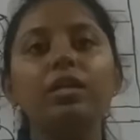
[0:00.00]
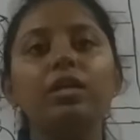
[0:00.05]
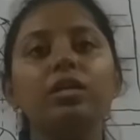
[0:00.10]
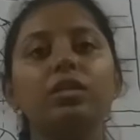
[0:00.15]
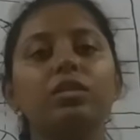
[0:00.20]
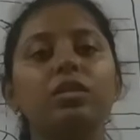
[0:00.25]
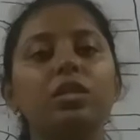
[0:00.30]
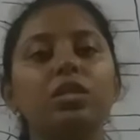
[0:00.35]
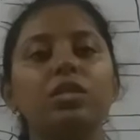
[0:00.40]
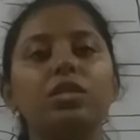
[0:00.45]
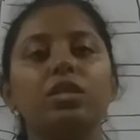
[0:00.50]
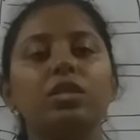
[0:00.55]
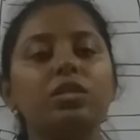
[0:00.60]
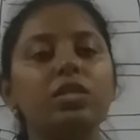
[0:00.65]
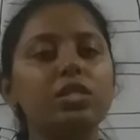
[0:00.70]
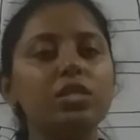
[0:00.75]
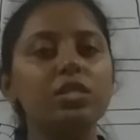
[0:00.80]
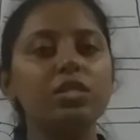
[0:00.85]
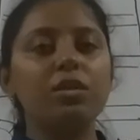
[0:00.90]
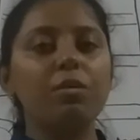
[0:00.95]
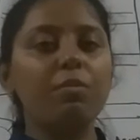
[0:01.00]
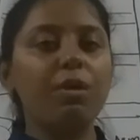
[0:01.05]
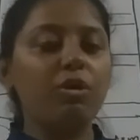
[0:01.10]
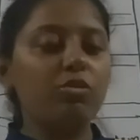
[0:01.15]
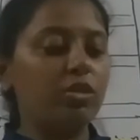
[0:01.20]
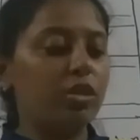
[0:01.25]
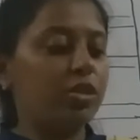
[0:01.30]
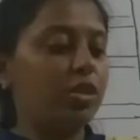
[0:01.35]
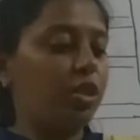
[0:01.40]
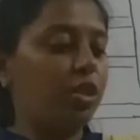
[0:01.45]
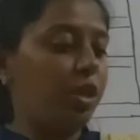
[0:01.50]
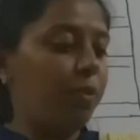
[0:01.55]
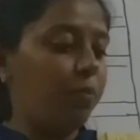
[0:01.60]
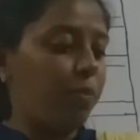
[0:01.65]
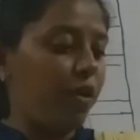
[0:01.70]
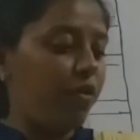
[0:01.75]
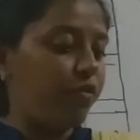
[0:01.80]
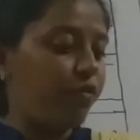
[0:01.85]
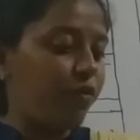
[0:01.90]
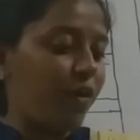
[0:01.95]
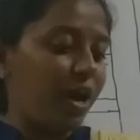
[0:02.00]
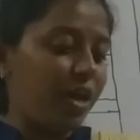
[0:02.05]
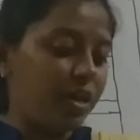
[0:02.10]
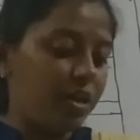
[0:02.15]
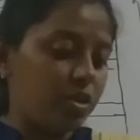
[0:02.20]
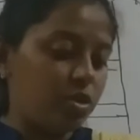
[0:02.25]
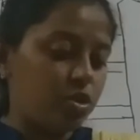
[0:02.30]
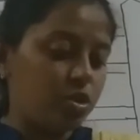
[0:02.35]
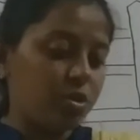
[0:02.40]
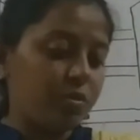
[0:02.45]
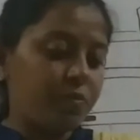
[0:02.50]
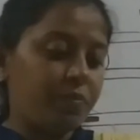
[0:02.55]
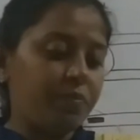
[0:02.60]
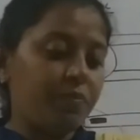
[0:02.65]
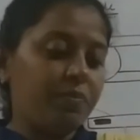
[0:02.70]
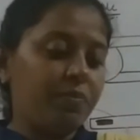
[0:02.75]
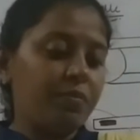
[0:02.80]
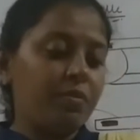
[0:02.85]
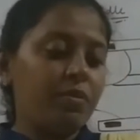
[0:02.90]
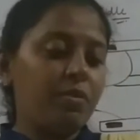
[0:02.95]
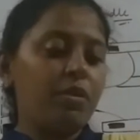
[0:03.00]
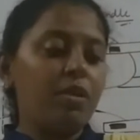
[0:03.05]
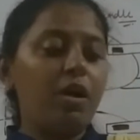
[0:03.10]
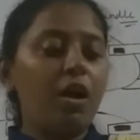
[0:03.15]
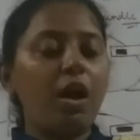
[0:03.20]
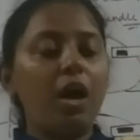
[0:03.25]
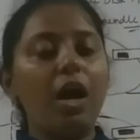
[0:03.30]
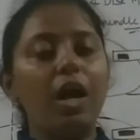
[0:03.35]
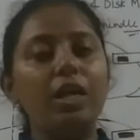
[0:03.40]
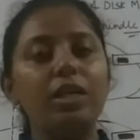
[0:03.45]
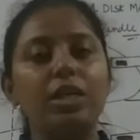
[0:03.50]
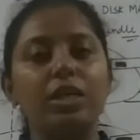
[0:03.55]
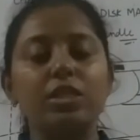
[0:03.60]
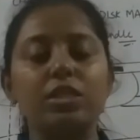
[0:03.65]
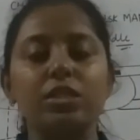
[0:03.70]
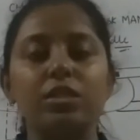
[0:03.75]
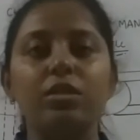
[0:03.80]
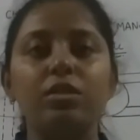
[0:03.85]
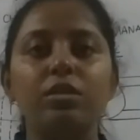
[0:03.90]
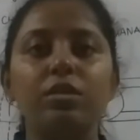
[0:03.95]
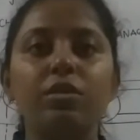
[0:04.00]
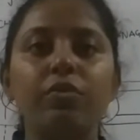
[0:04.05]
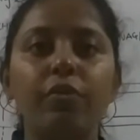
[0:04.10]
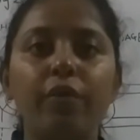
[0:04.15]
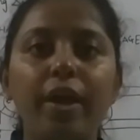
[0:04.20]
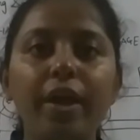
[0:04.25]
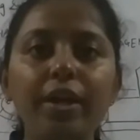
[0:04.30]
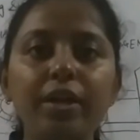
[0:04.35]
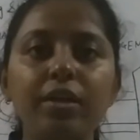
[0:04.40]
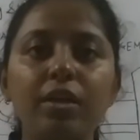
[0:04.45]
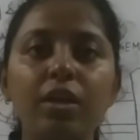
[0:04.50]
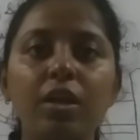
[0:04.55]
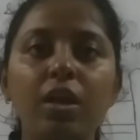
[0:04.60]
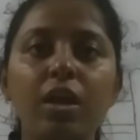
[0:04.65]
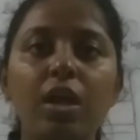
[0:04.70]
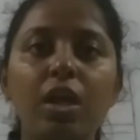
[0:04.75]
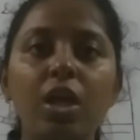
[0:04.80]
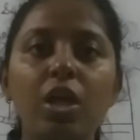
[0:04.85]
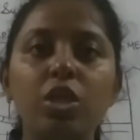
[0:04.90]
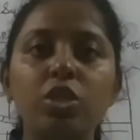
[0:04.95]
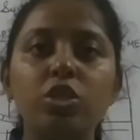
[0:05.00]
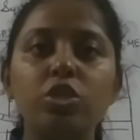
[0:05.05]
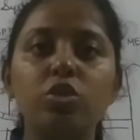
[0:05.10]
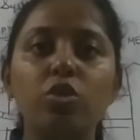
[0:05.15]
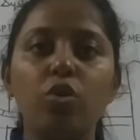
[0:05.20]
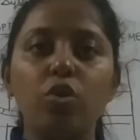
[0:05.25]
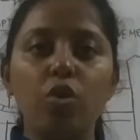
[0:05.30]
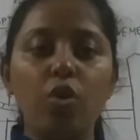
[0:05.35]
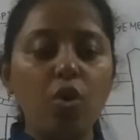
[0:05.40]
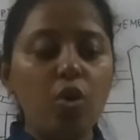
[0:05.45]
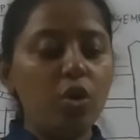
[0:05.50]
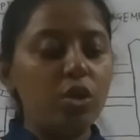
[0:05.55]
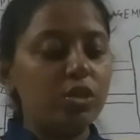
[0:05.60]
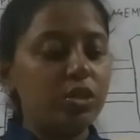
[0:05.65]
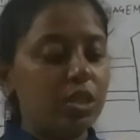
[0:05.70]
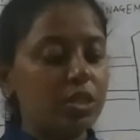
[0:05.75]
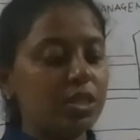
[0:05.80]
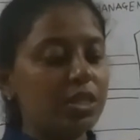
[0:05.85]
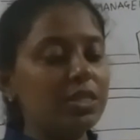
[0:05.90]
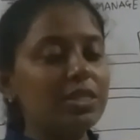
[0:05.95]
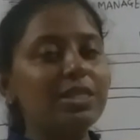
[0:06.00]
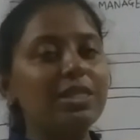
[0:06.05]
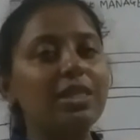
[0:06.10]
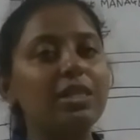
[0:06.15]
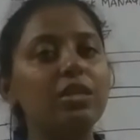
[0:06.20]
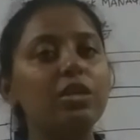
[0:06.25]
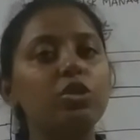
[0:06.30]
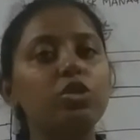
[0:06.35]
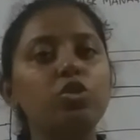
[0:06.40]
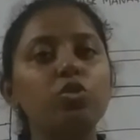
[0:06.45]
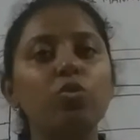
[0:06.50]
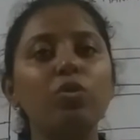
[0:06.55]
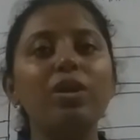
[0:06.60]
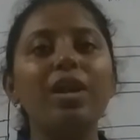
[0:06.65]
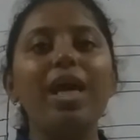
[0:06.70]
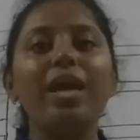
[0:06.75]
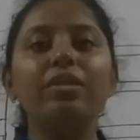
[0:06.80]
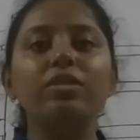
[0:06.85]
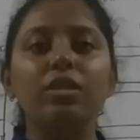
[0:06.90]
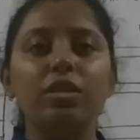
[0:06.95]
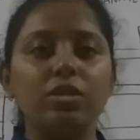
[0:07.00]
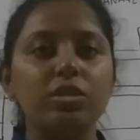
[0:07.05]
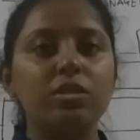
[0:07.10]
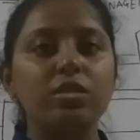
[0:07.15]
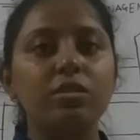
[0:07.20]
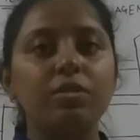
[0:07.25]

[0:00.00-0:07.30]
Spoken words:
This is about the 3.5 inch hard disk, right? So this is shown like this.